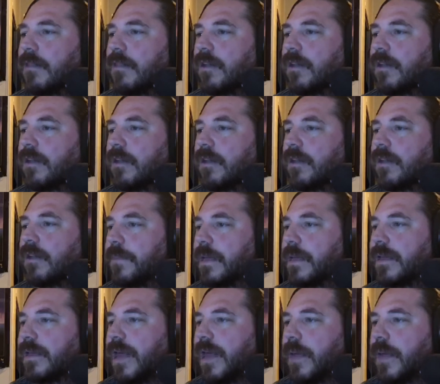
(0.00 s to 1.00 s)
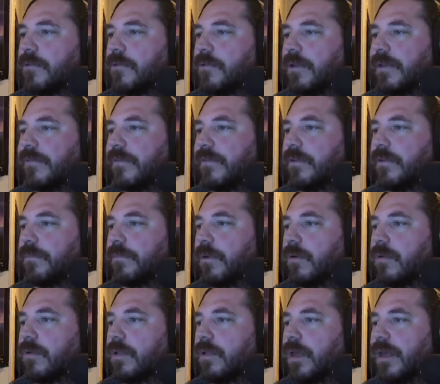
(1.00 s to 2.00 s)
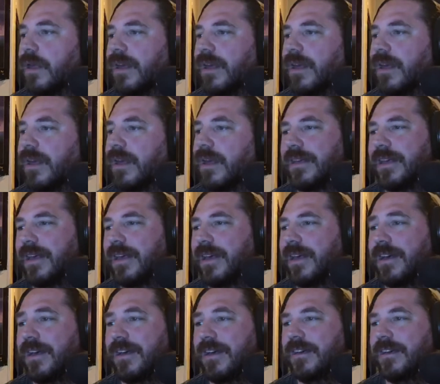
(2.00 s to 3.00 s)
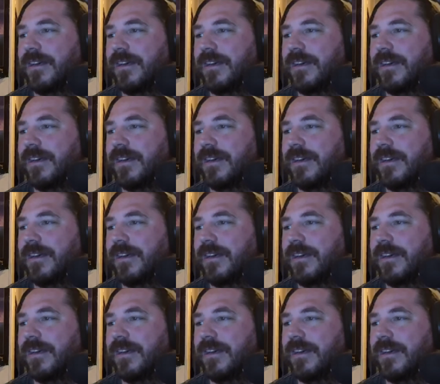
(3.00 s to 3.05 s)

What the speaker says: Look, can it be captured even in post? Yeah.